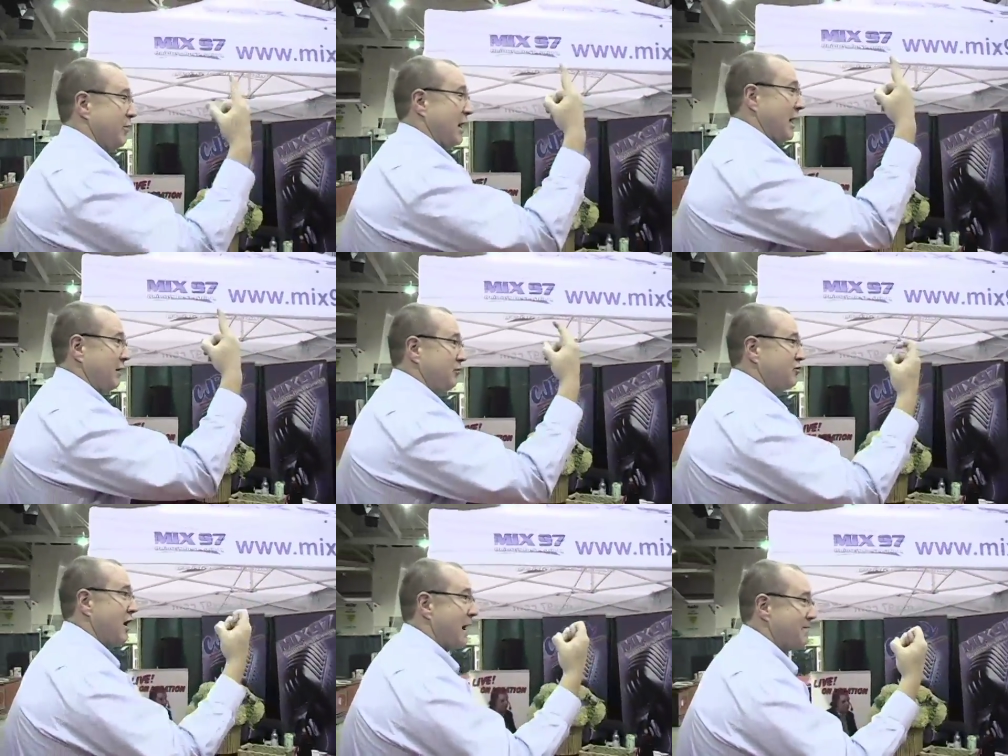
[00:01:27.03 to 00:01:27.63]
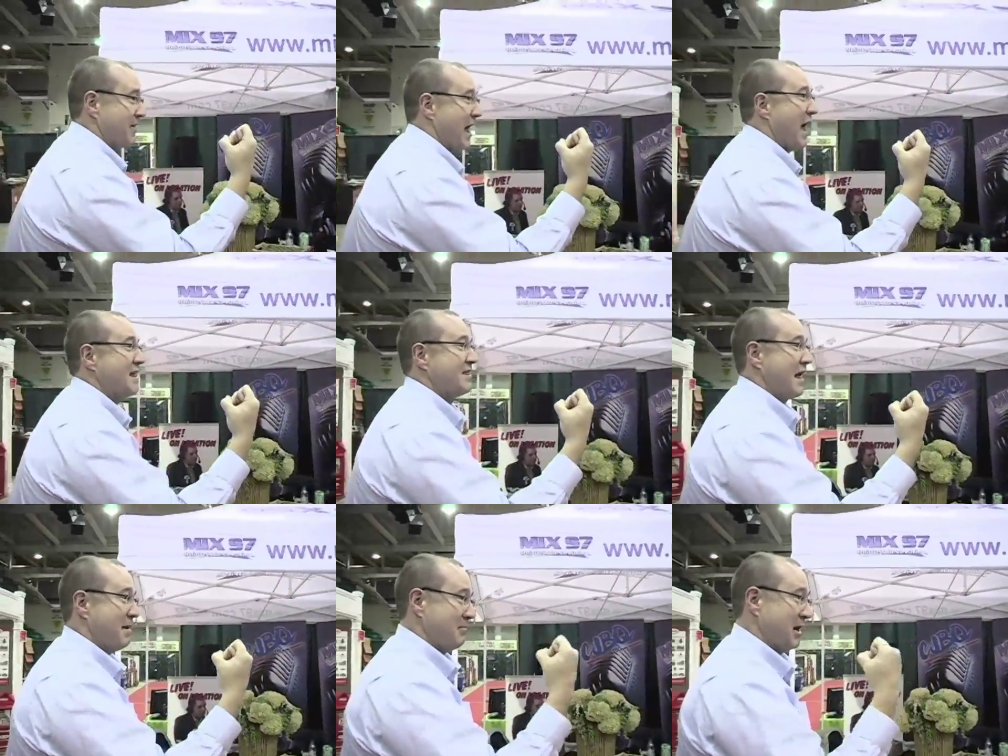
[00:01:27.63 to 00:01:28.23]
When I drop that,
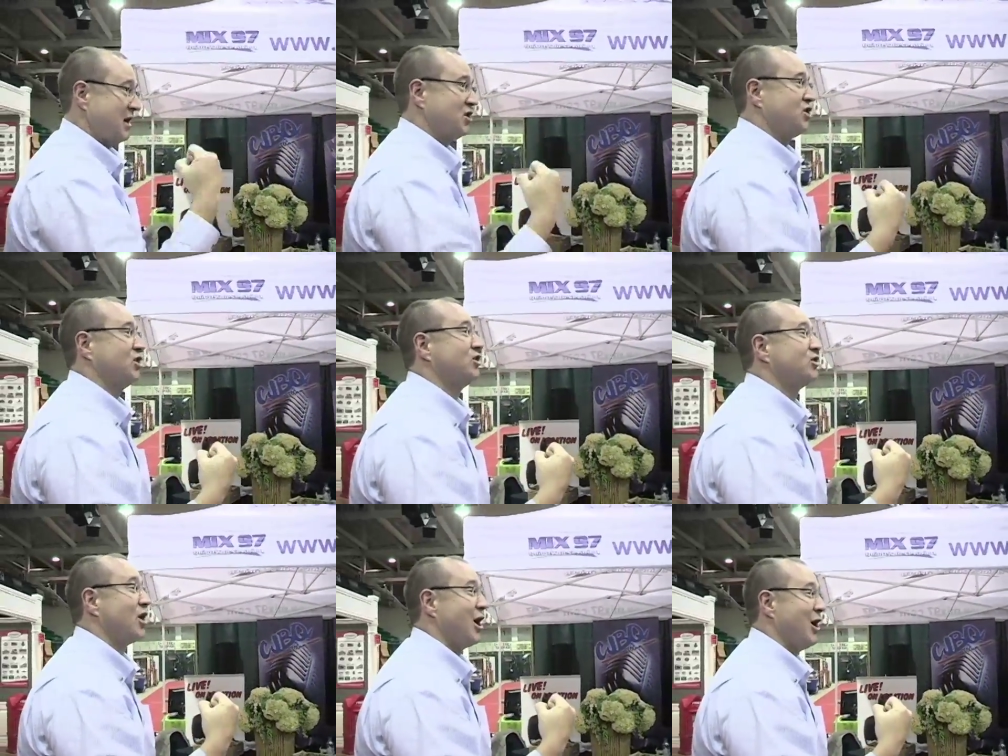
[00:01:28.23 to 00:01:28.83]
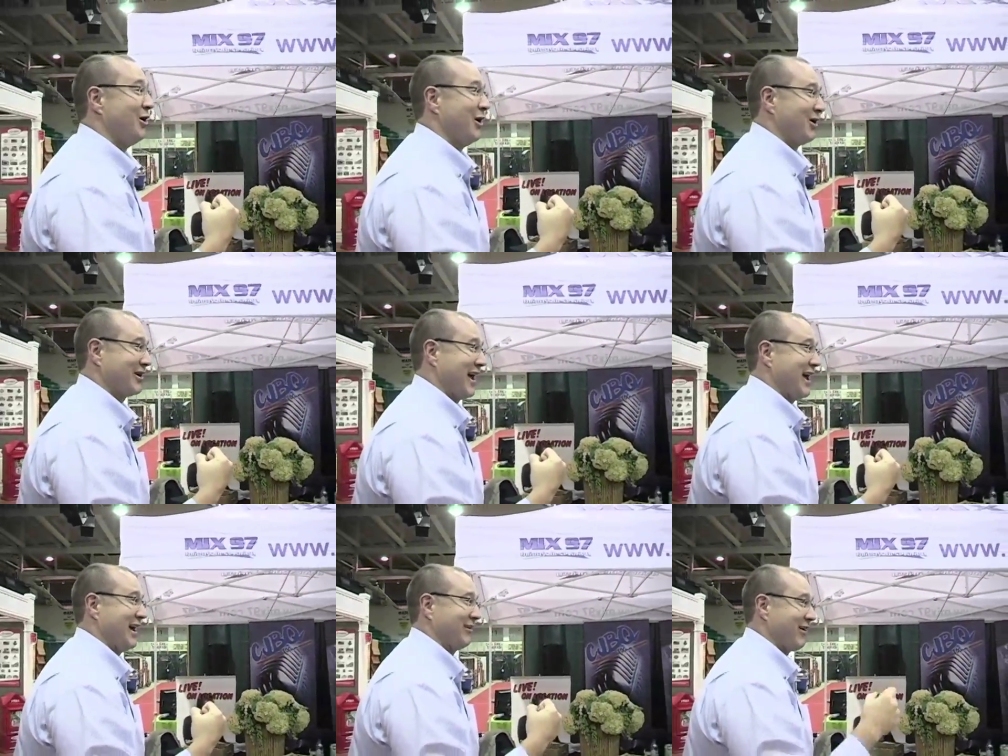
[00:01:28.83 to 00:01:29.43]
that means you go,
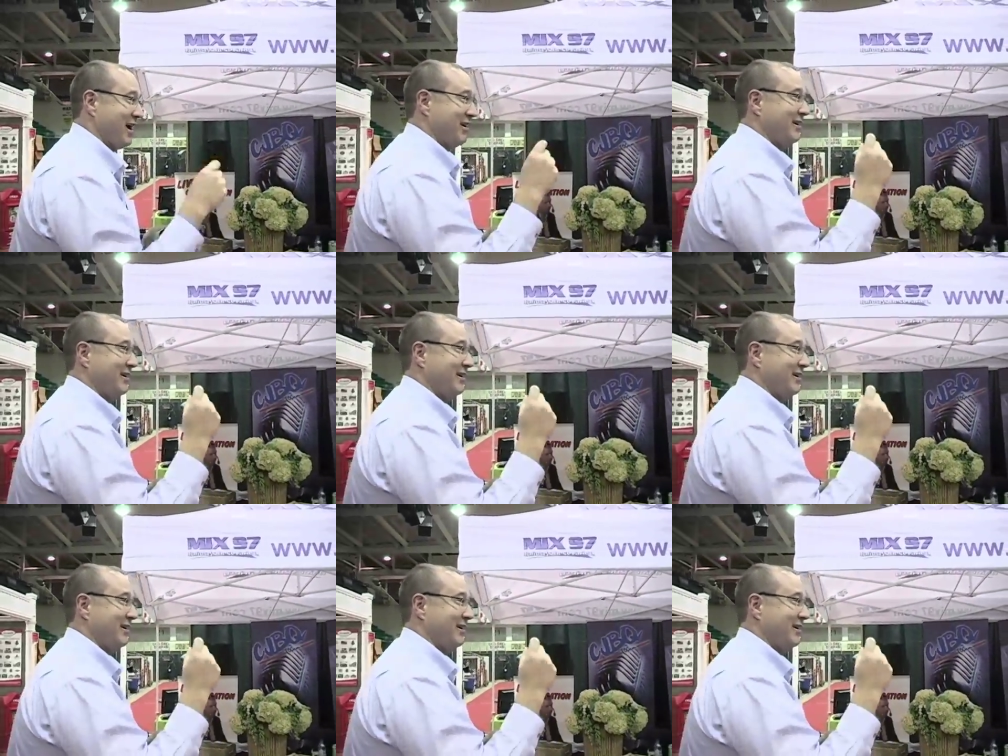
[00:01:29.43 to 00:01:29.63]
okay, Ingrid?